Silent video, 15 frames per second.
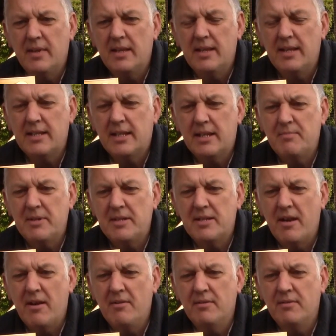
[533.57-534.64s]
This can be
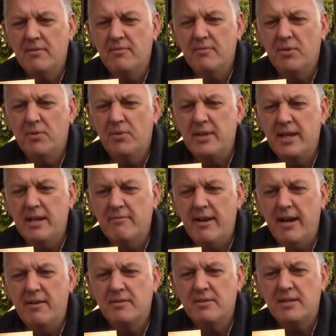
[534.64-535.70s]
sown all year
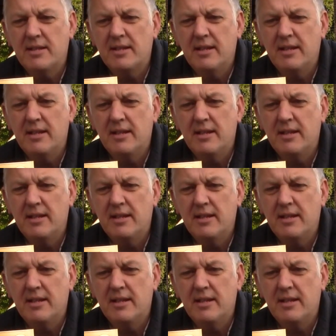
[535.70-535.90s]
round,